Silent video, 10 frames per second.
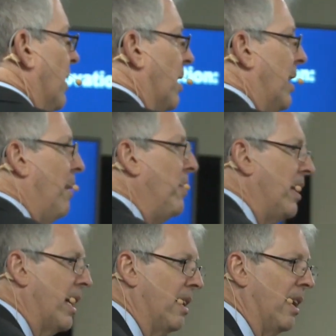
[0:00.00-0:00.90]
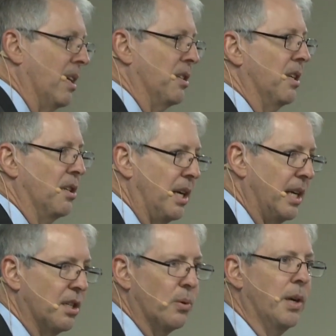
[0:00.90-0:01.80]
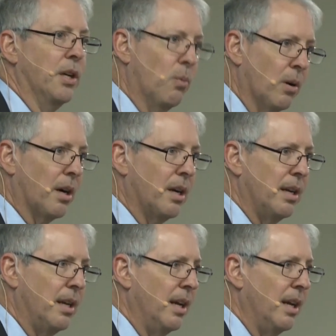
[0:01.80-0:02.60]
is adopting technology to change the way you work.